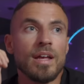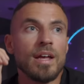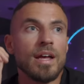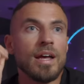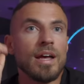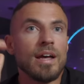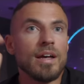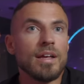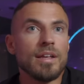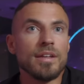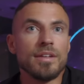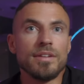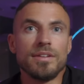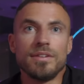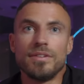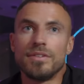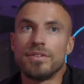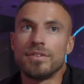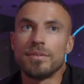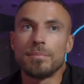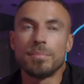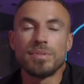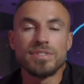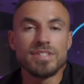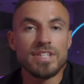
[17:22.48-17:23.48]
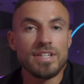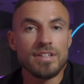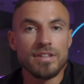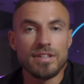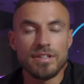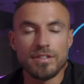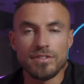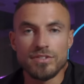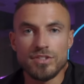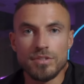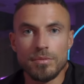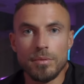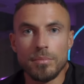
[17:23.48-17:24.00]
And particularly in
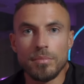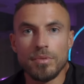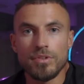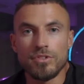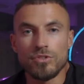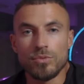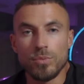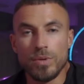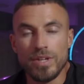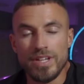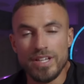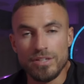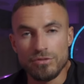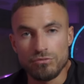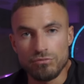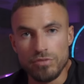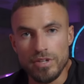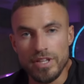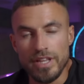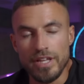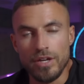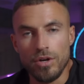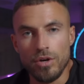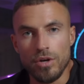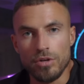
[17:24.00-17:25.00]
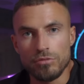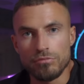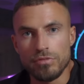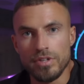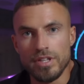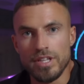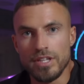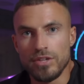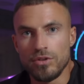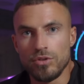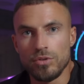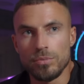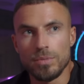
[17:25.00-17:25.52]
the summer months when it gets really hot and really
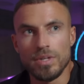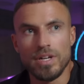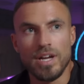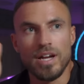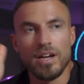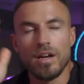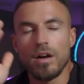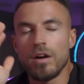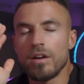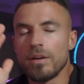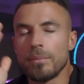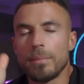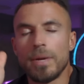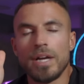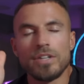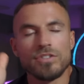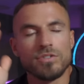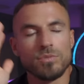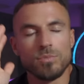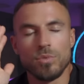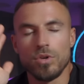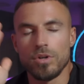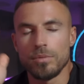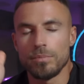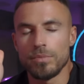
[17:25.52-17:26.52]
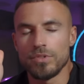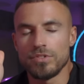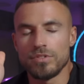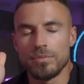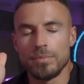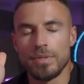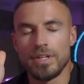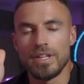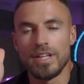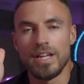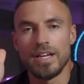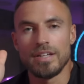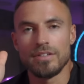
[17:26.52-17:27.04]
humid, I can't imagine what it must have
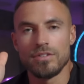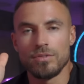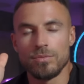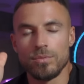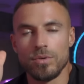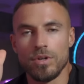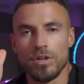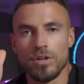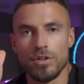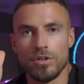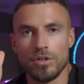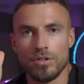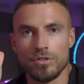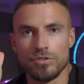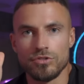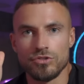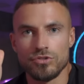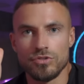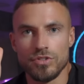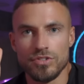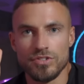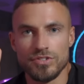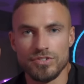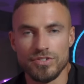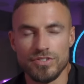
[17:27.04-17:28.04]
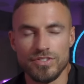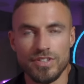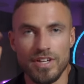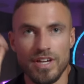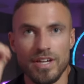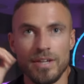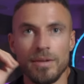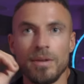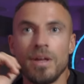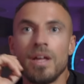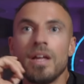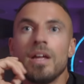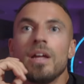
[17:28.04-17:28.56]
been like to work on a construction site.